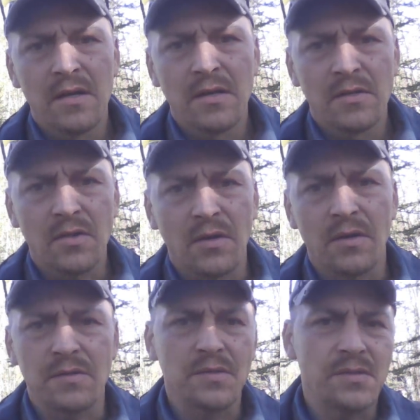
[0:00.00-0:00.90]
So he
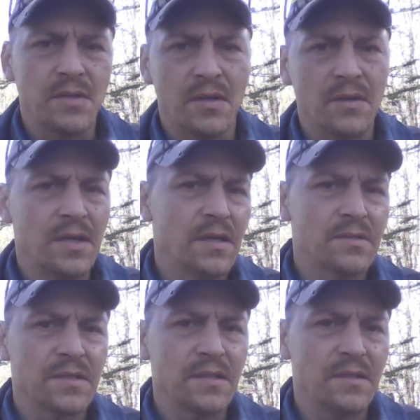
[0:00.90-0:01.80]
goes, you know, he
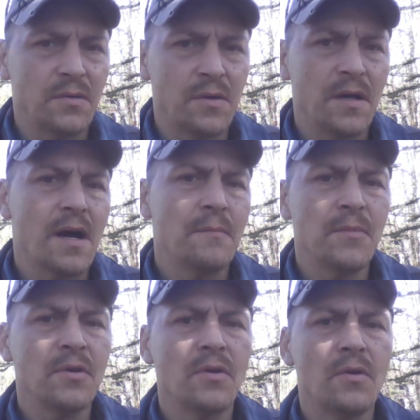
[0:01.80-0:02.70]
yells in the door, I'm
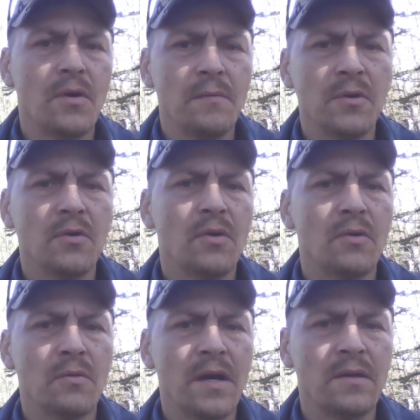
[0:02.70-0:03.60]
gonna go, I'm gonna go
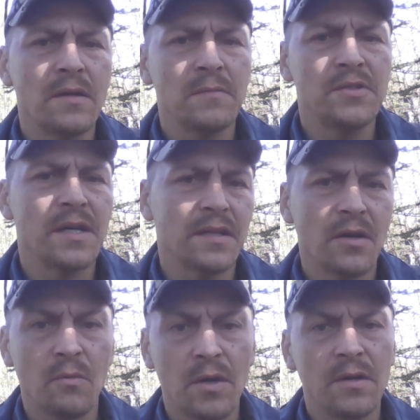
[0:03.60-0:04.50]
around, I'm gonna check
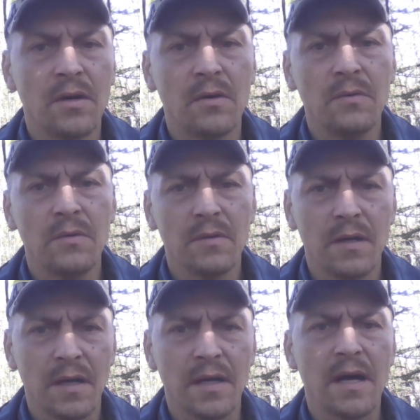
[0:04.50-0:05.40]
their window,
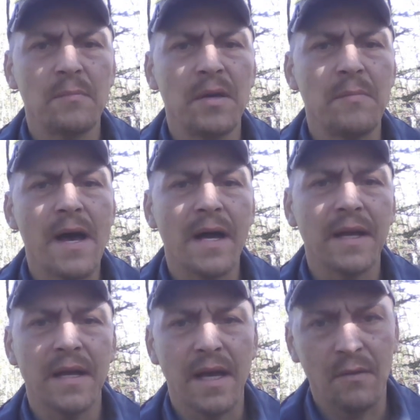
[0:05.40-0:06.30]
and I'll be back.
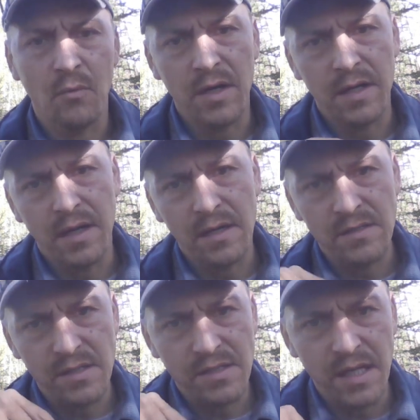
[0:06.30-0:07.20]
And what he
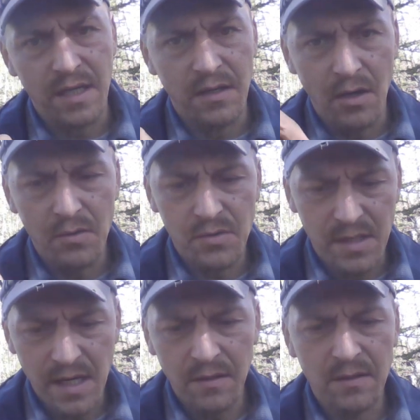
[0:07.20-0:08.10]
does is he goes
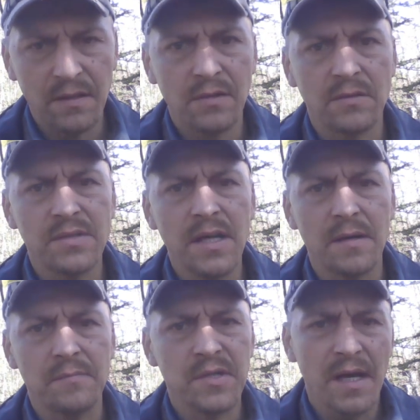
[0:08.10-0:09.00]
down the little
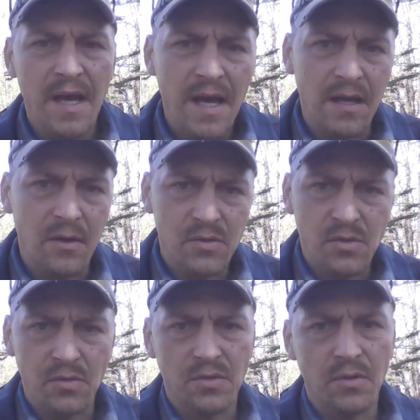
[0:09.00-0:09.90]
steps and goes
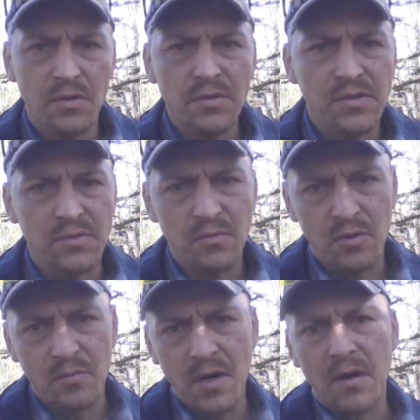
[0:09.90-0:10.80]
towards the girls'
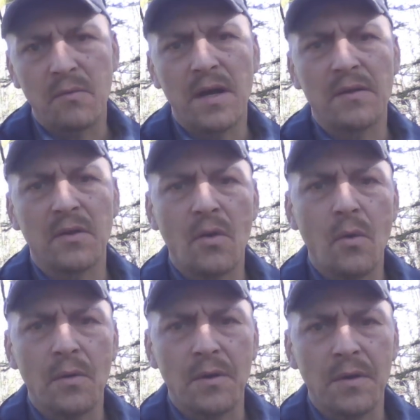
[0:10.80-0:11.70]
room around the
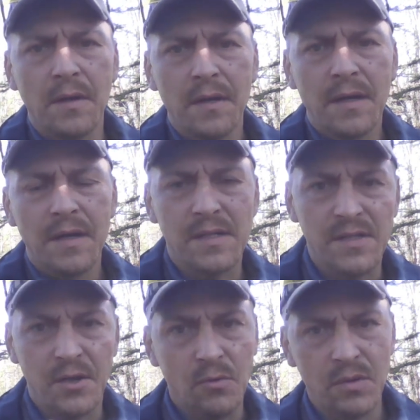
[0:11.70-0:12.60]
corner because he knew